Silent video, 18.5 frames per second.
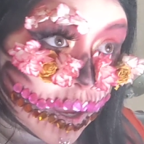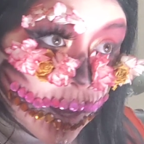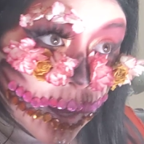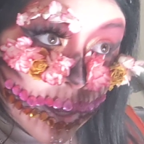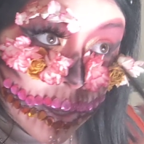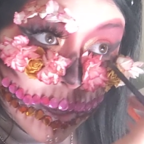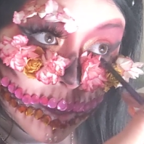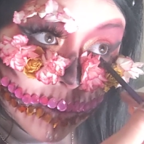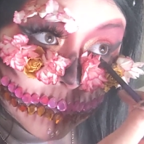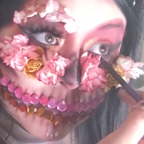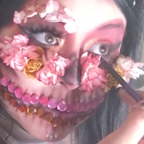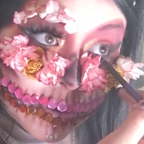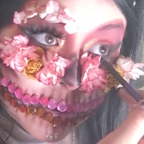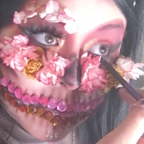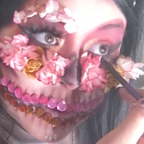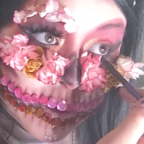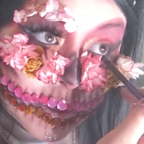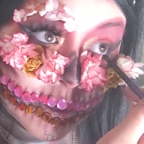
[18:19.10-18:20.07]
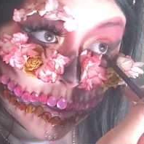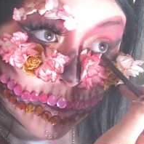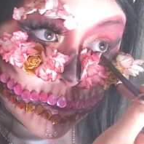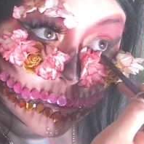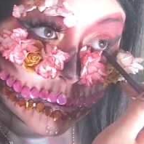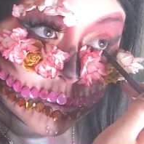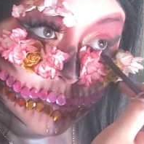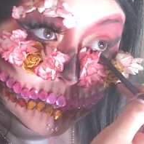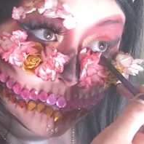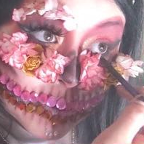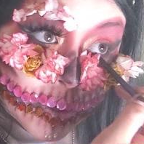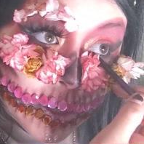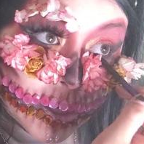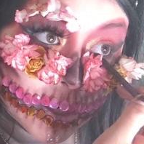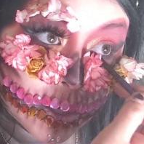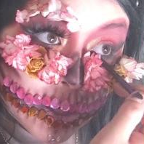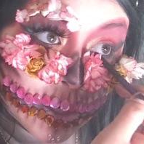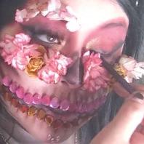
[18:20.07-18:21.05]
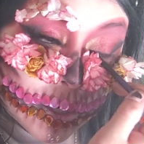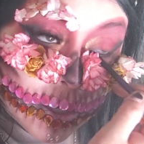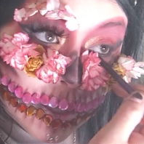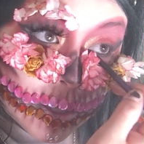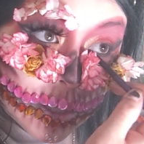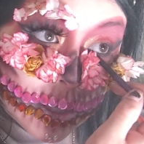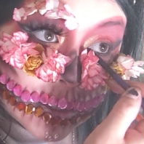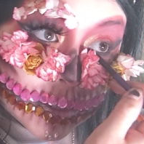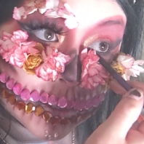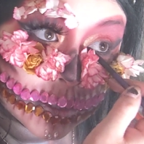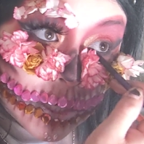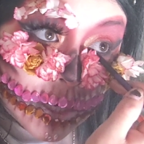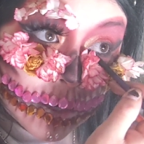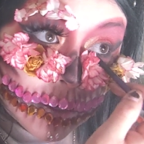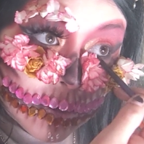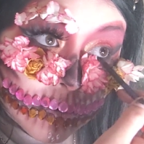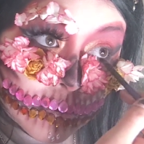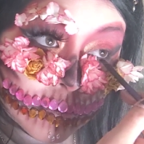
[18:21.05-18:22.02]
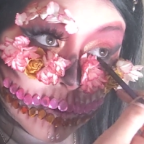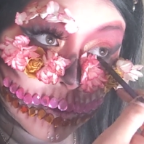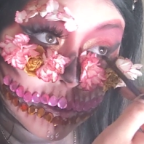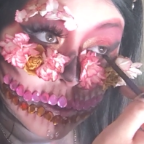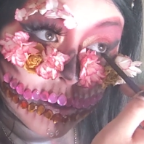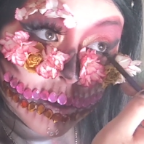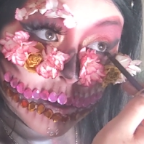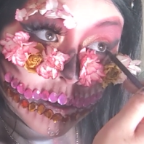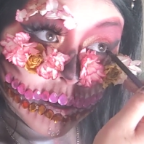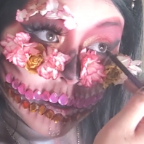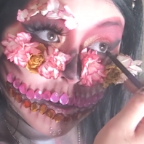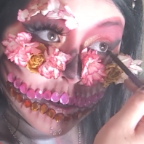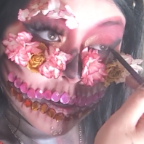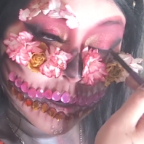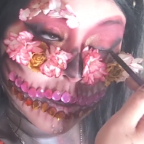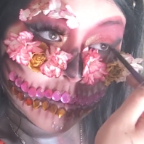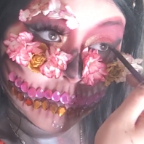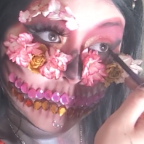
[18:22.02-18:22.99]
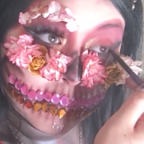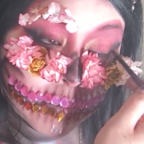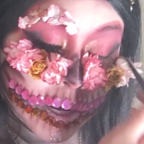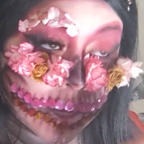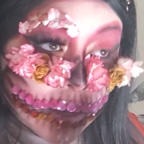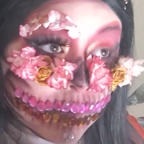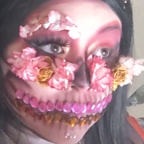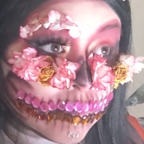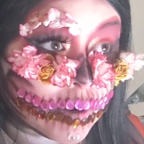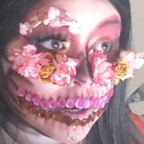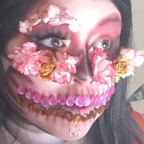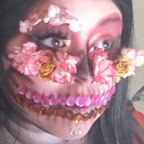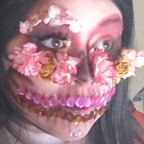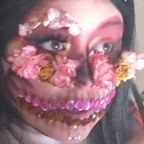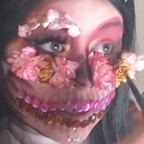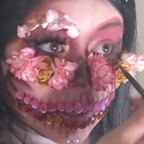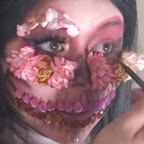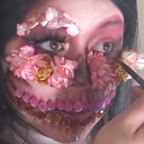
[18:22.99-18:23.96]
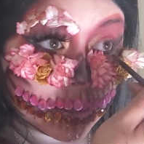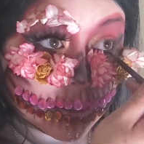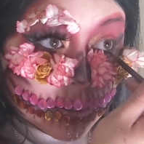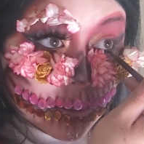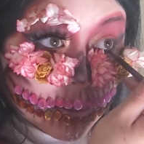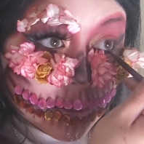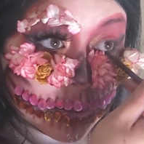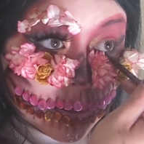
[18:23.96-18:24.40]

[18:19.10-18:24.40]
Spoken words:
I am going to bring in that shadow on my waterline.